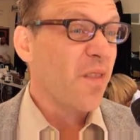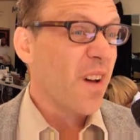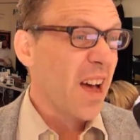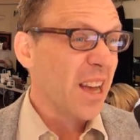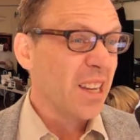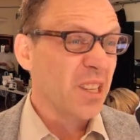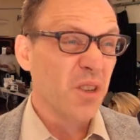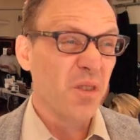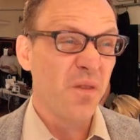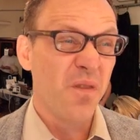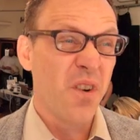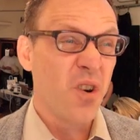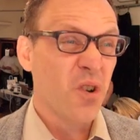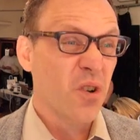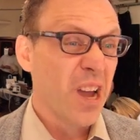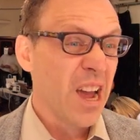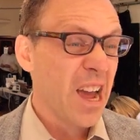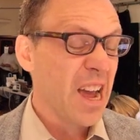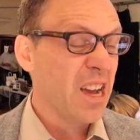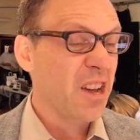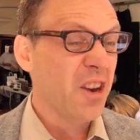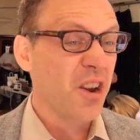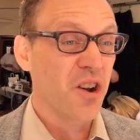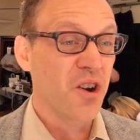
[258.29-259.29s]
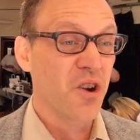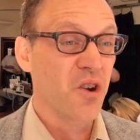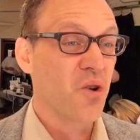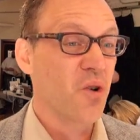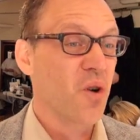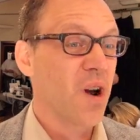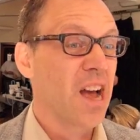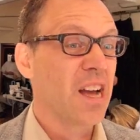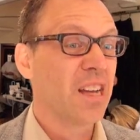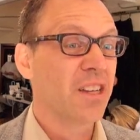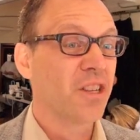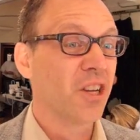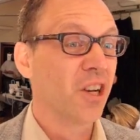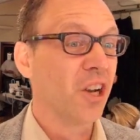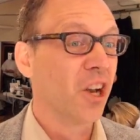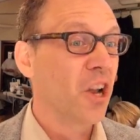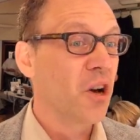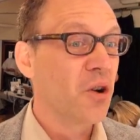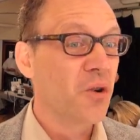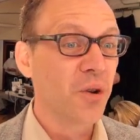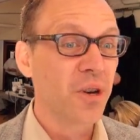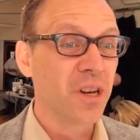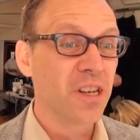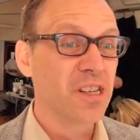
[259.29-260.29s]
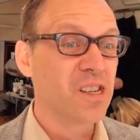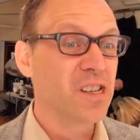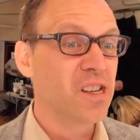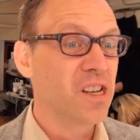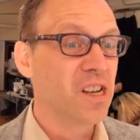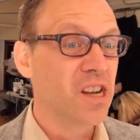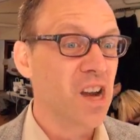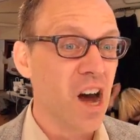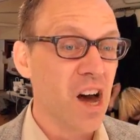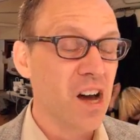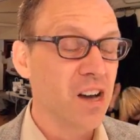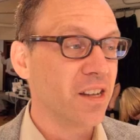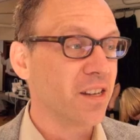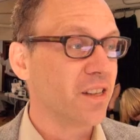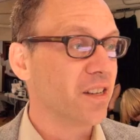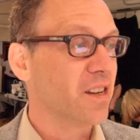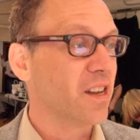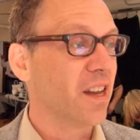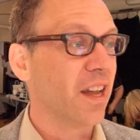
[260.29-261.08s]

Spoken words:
as a volcano, as a loaded gun.